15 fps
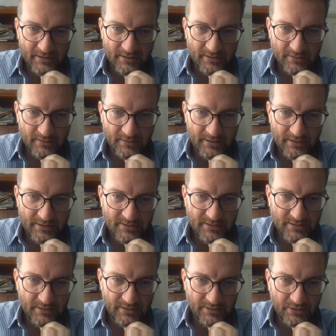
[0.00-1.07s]
I guess
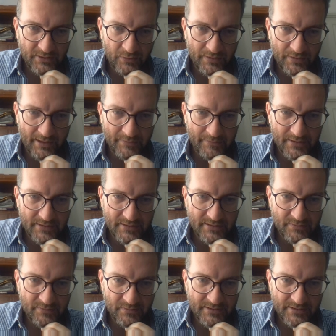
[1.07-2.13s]
I don't know what that means.
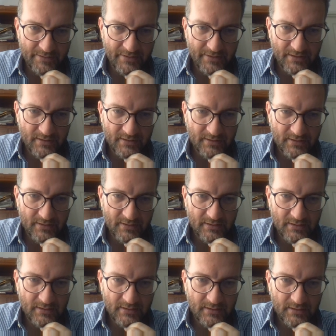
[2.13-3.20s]
What does that mean?
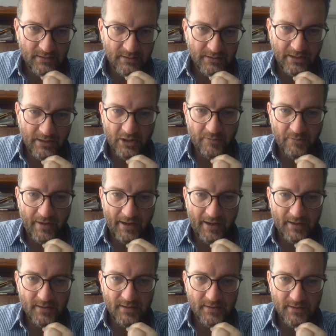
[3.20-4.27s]
Okay, go back.
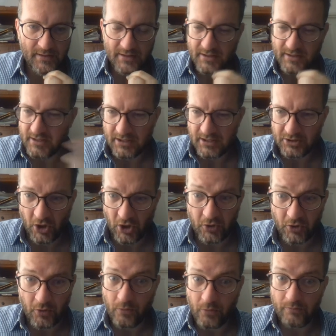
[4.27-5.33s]
Don't know